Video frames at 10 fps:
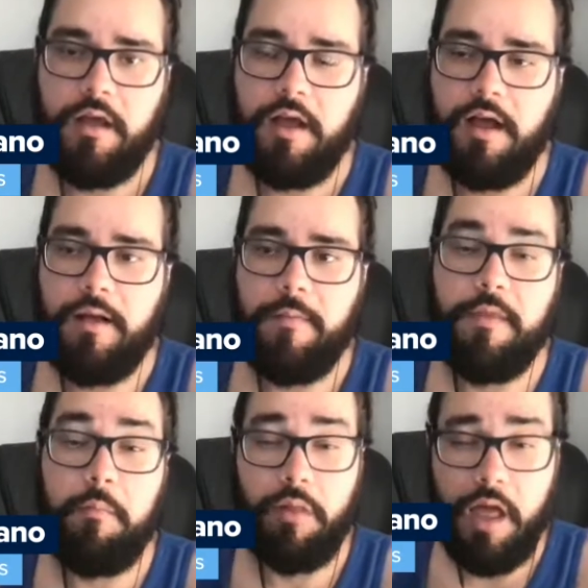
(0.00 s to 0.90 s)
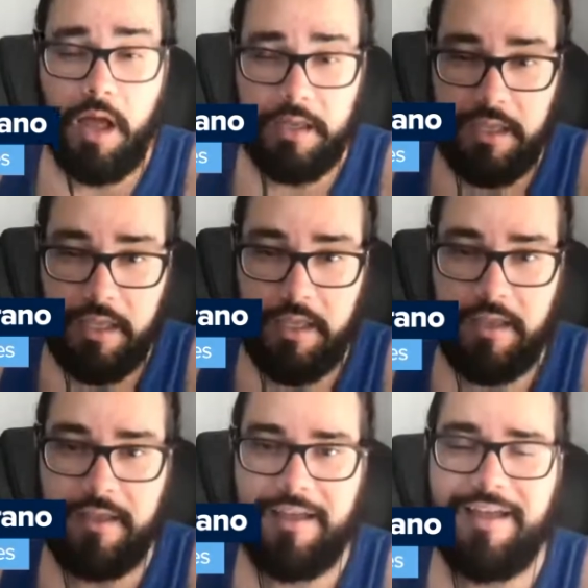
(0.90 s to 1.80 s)
The
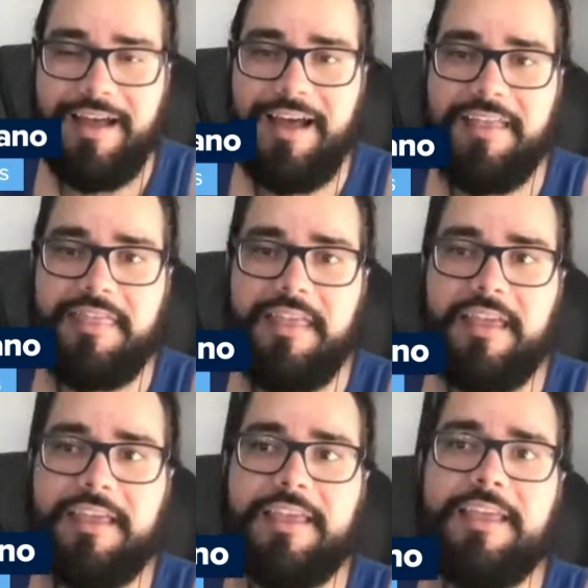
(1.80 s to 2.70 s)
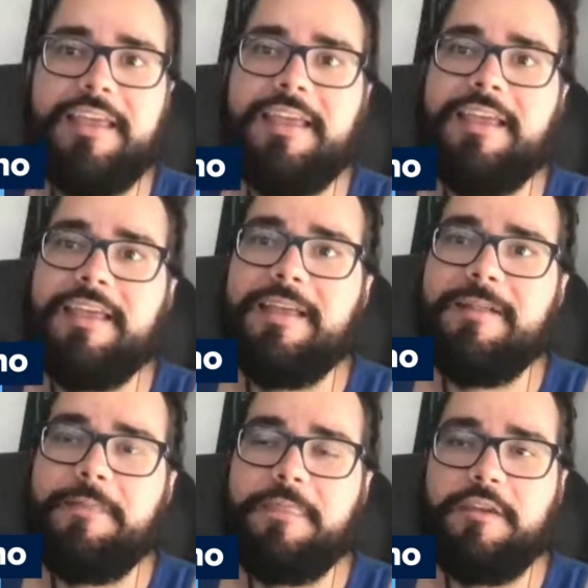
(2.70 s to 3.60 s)
blocking, I think
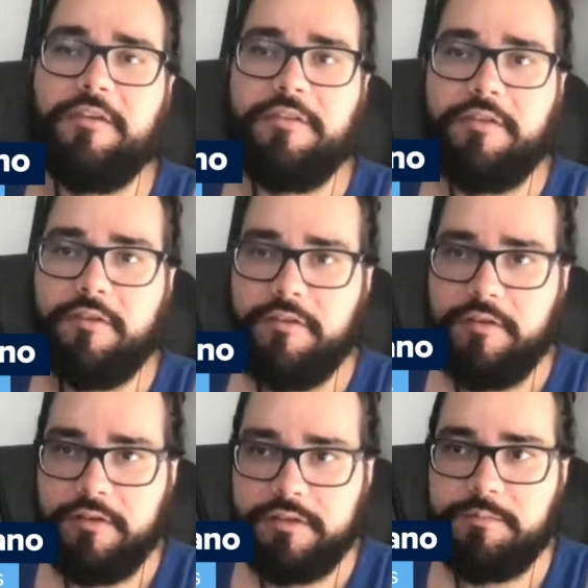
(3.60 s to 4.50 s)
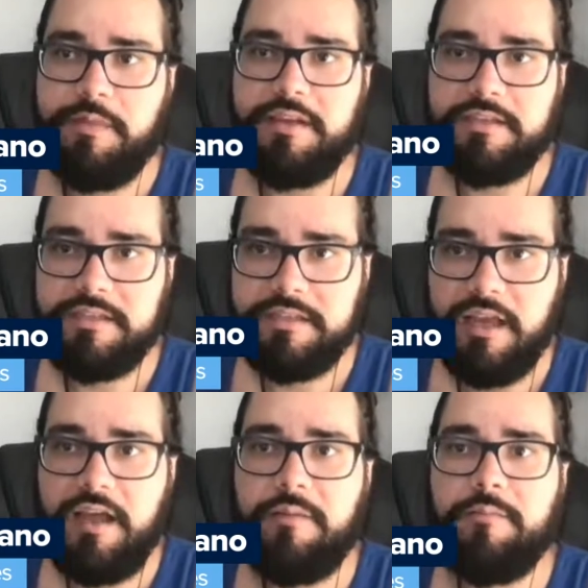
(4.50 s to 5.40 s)
there's been
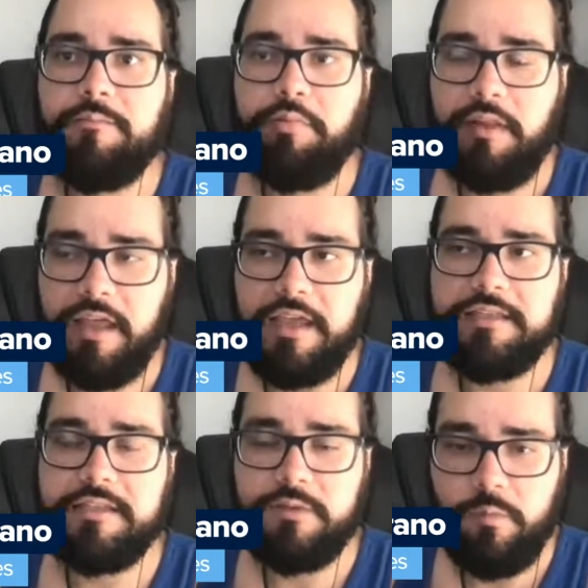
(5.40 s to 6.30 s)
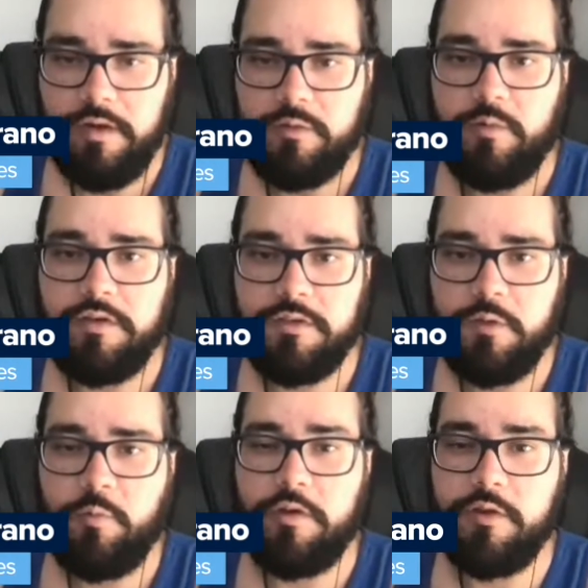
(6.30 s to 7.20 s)
some plays in
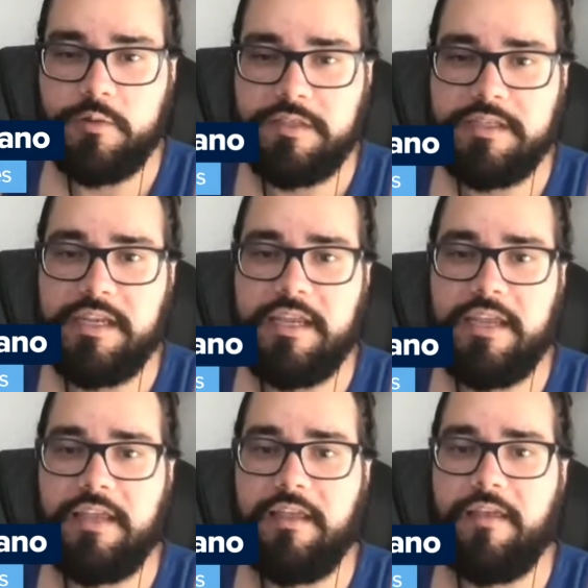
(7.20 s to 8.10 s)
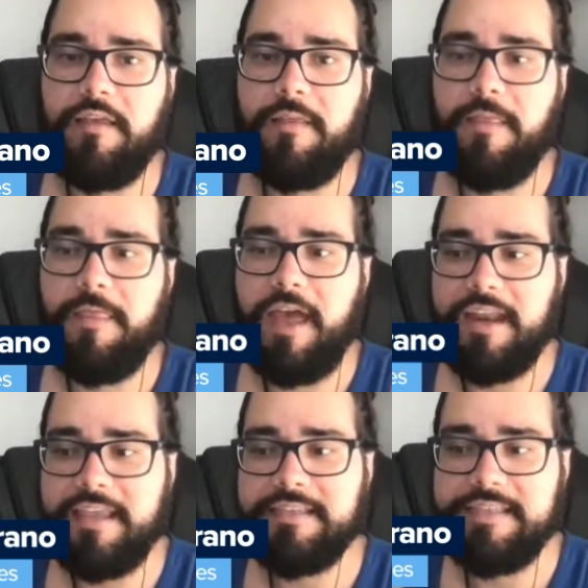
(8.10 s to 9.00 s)
2022 where you see
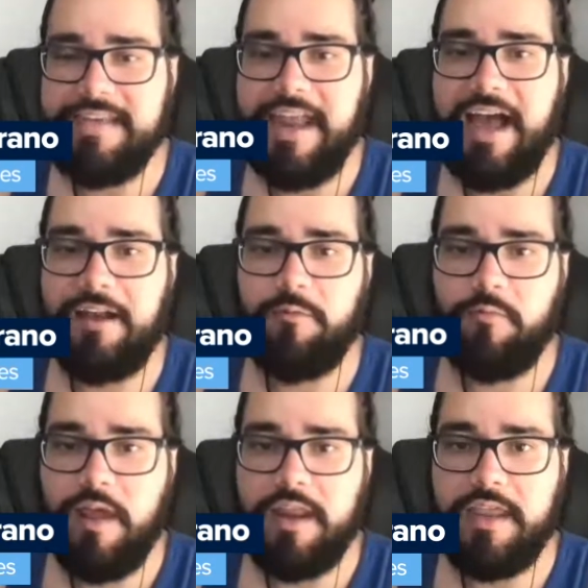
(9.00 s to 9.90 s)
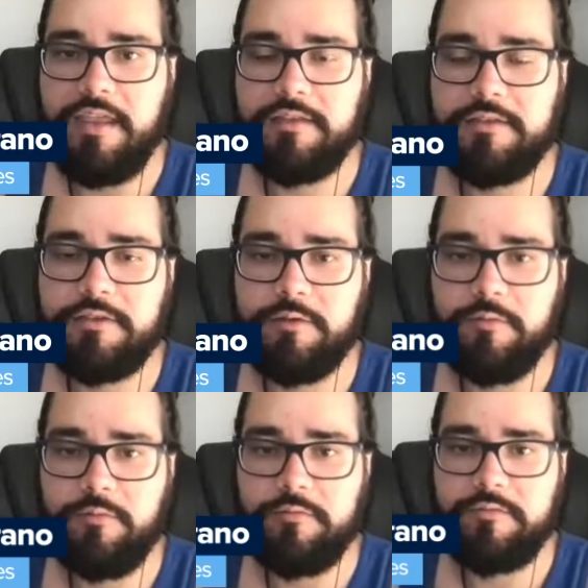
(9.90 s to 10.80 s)
that he's not ready
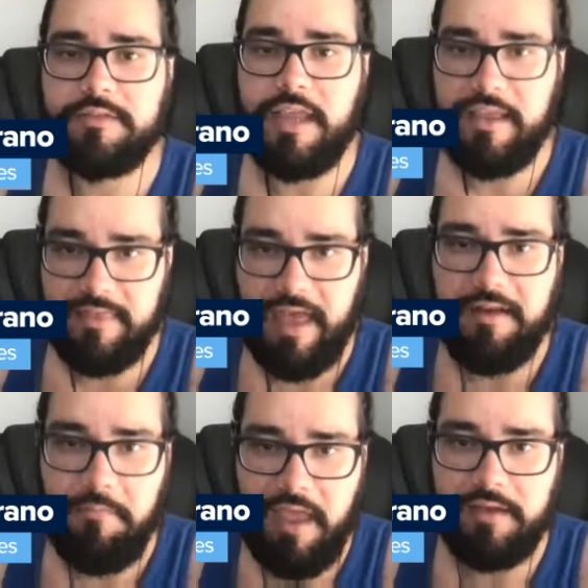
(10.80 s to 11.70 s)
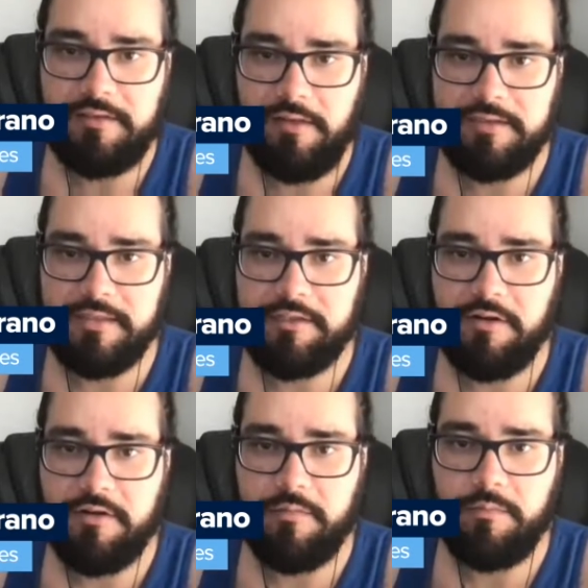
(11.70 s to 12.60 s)
to take that mantle as a
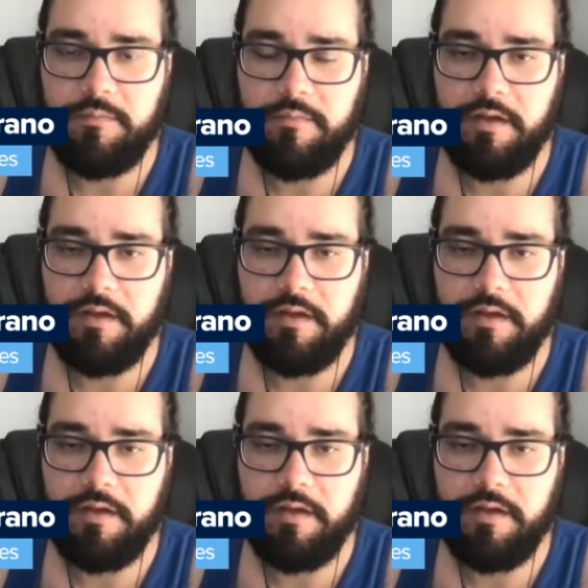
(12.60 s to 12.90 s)
starter